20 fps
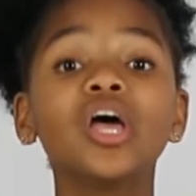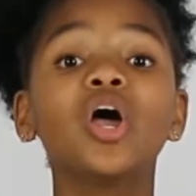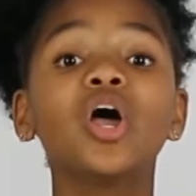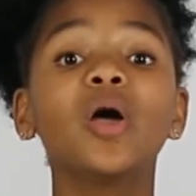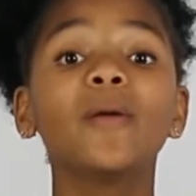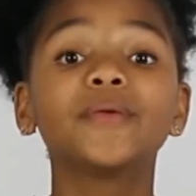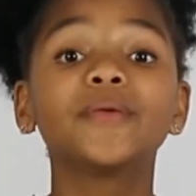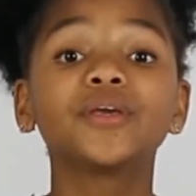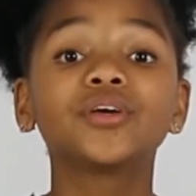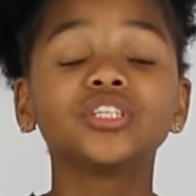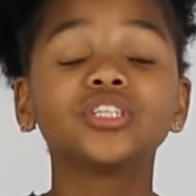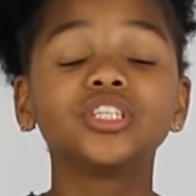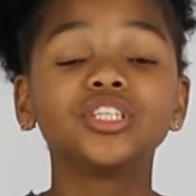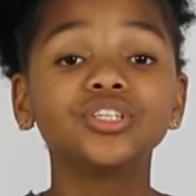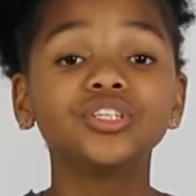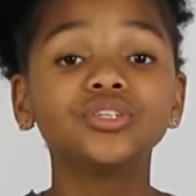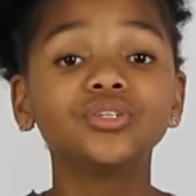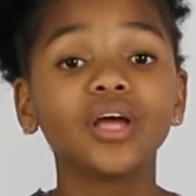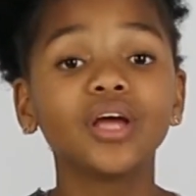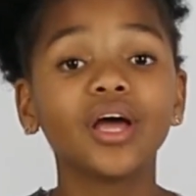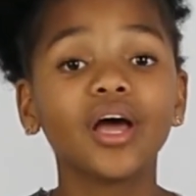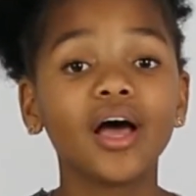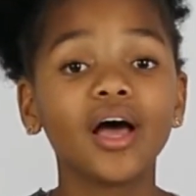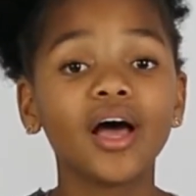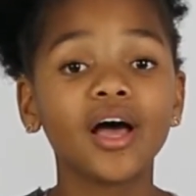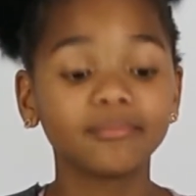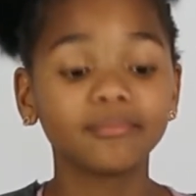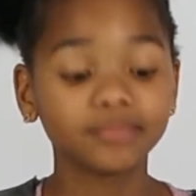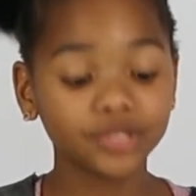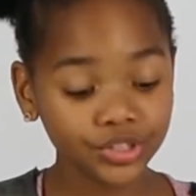Because
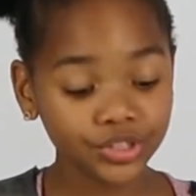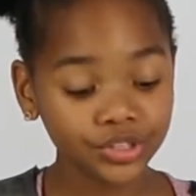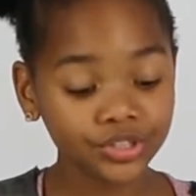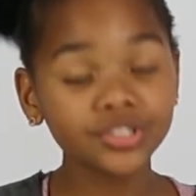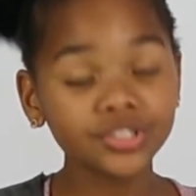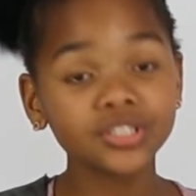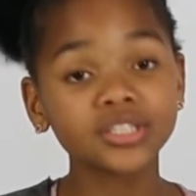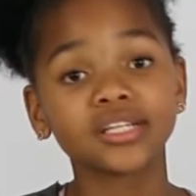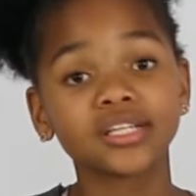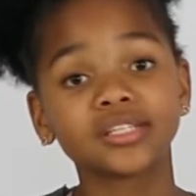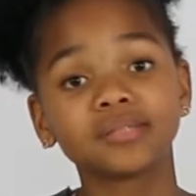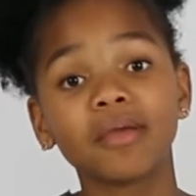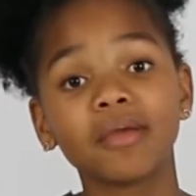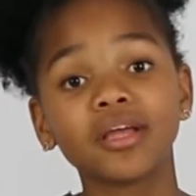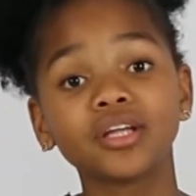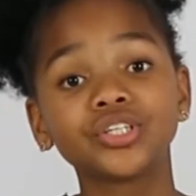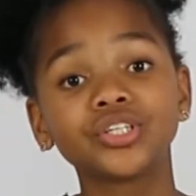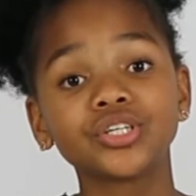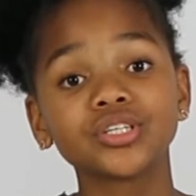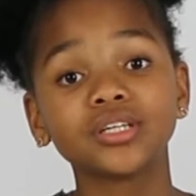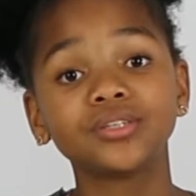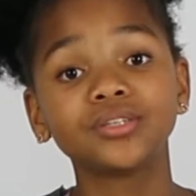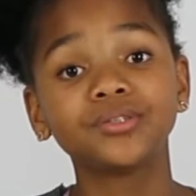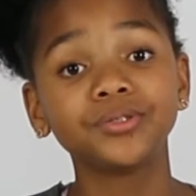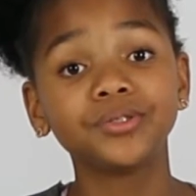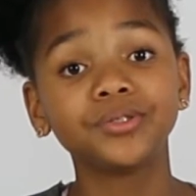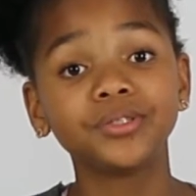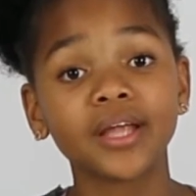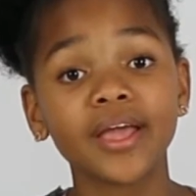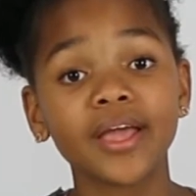to do this, make sure that you
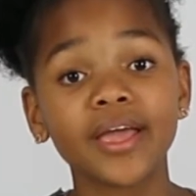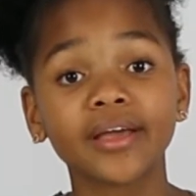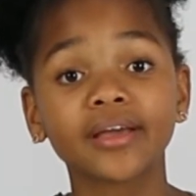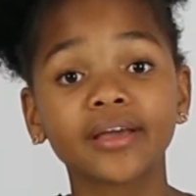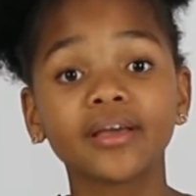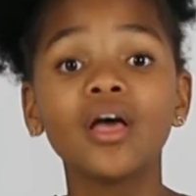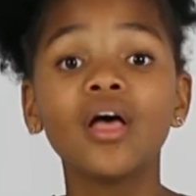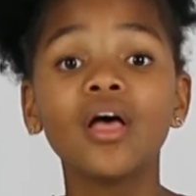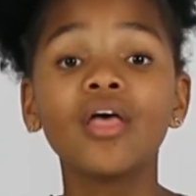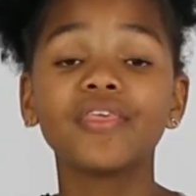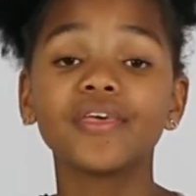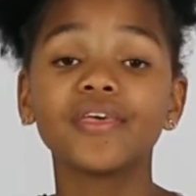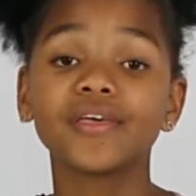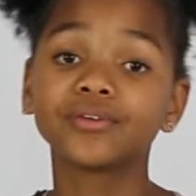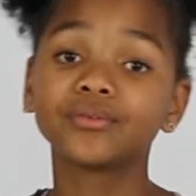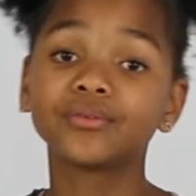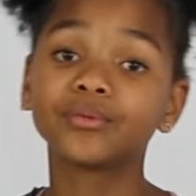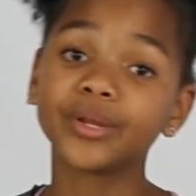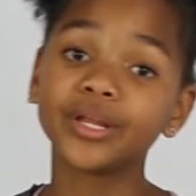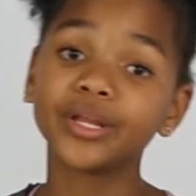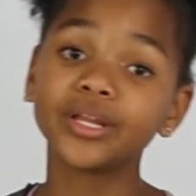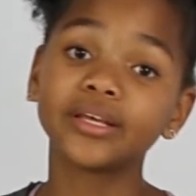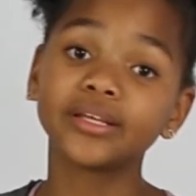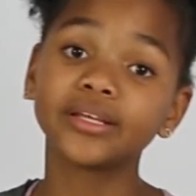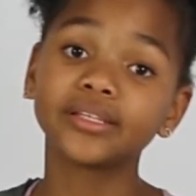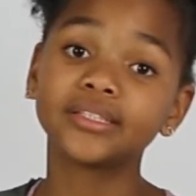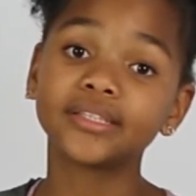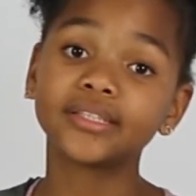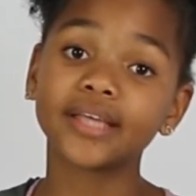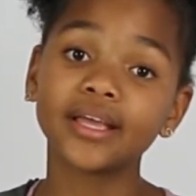check the
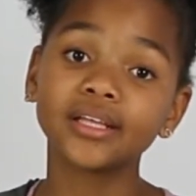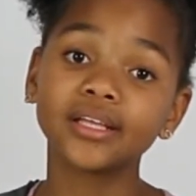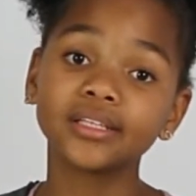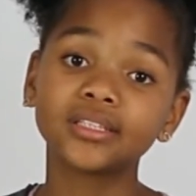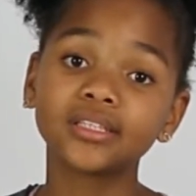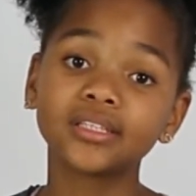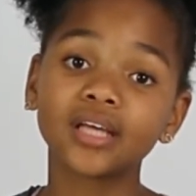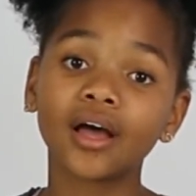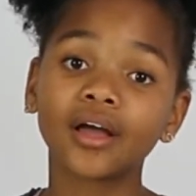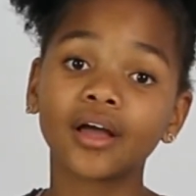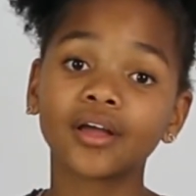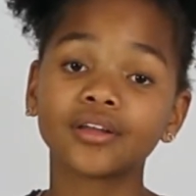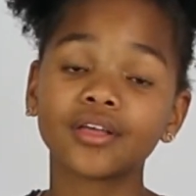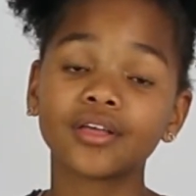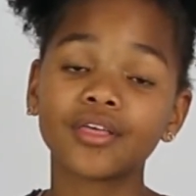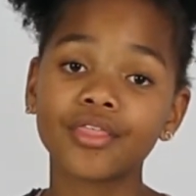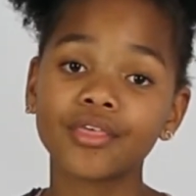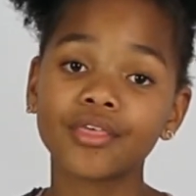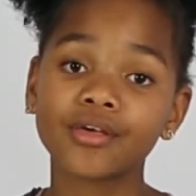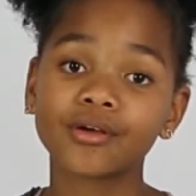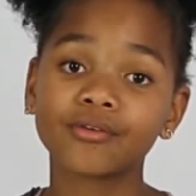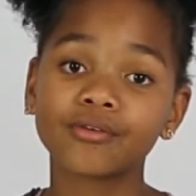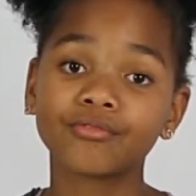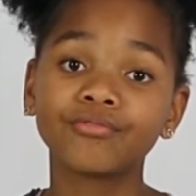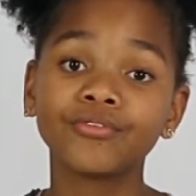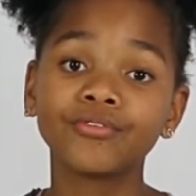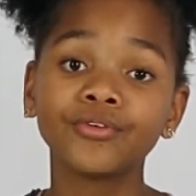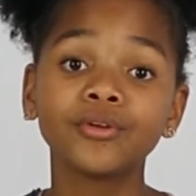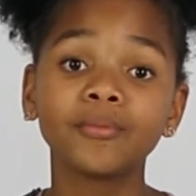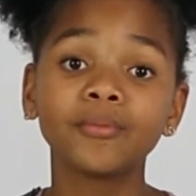ingredients inside the
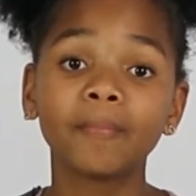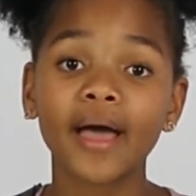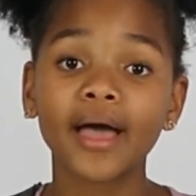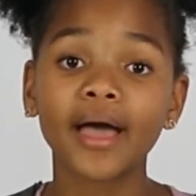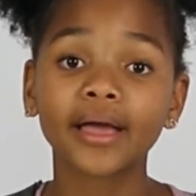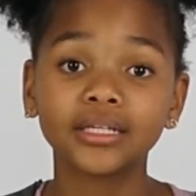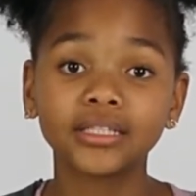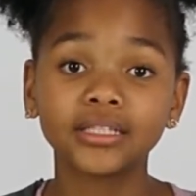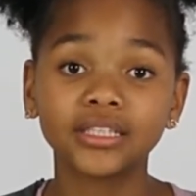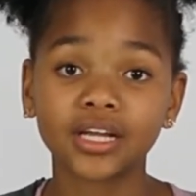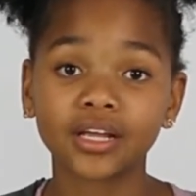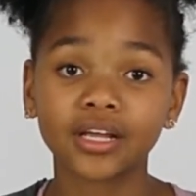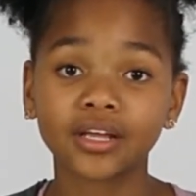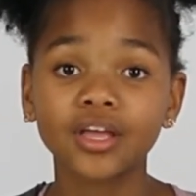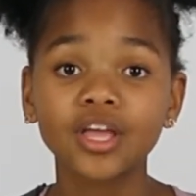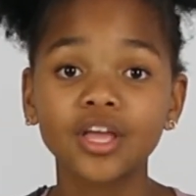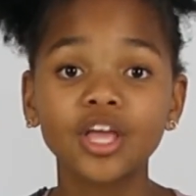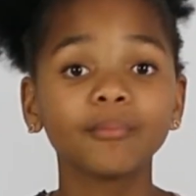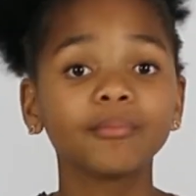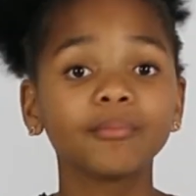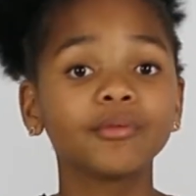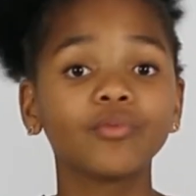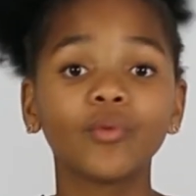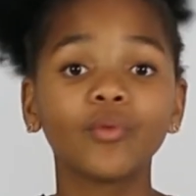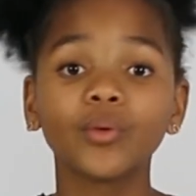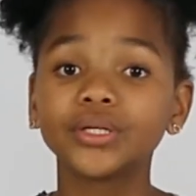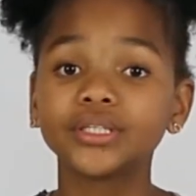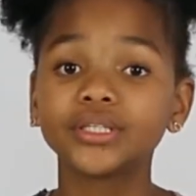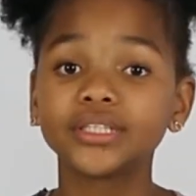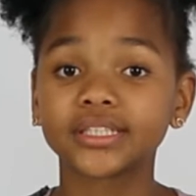food packaging before
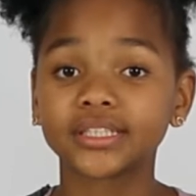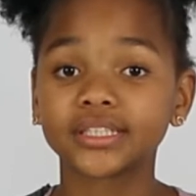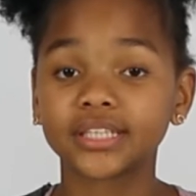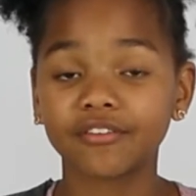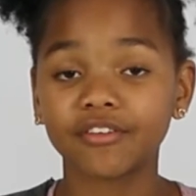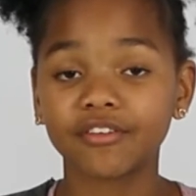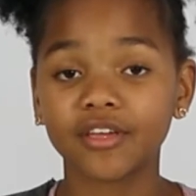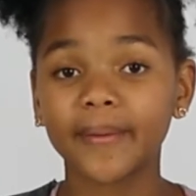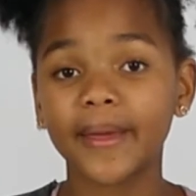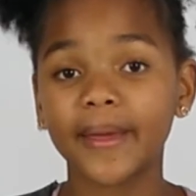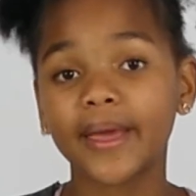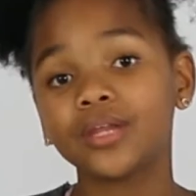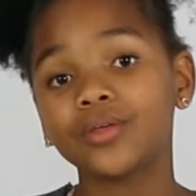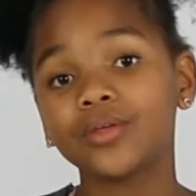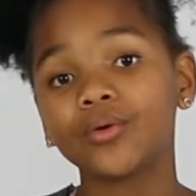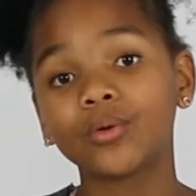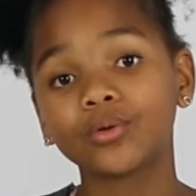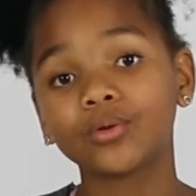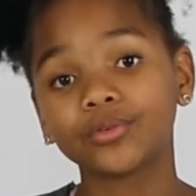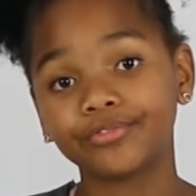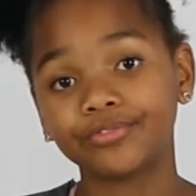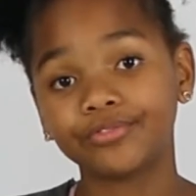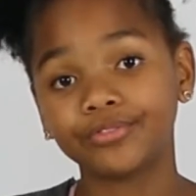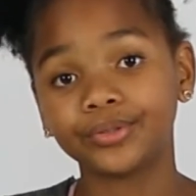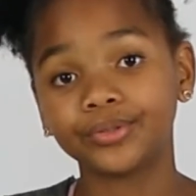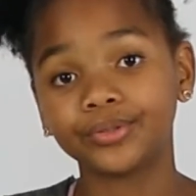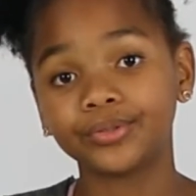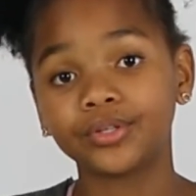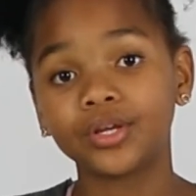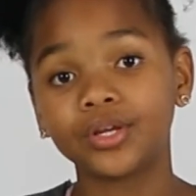you just give him any old
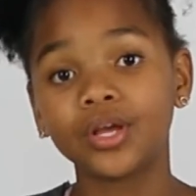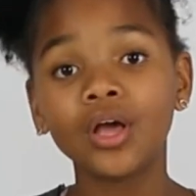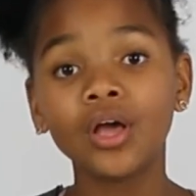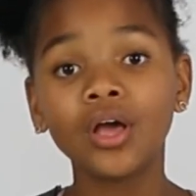food.